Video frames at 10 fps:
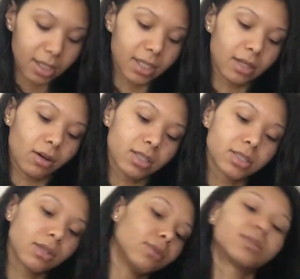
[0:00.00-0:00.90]
And then
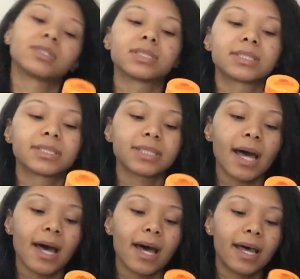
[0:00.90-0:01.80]
also on the
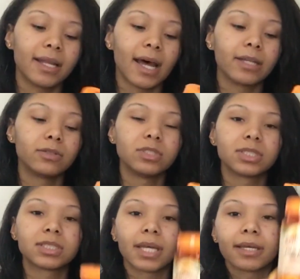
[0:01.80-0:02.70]
side, I do
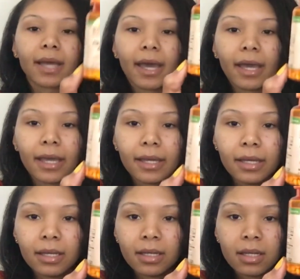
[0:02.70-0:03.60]
just take a
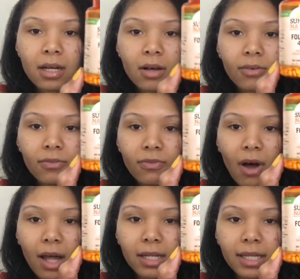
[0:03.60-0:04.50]

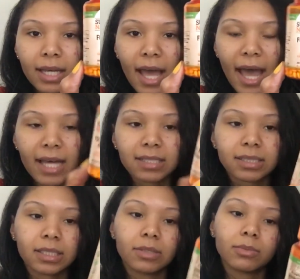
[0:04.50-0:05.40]
folic
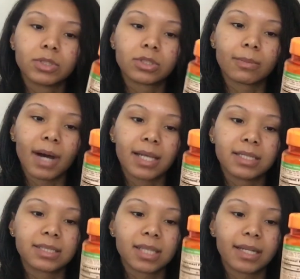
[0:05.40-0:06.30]
acid, which are by
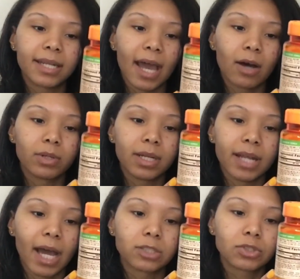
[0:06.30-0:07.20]
the Sundown
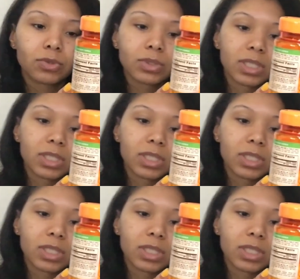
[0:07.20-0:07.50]
Naturals.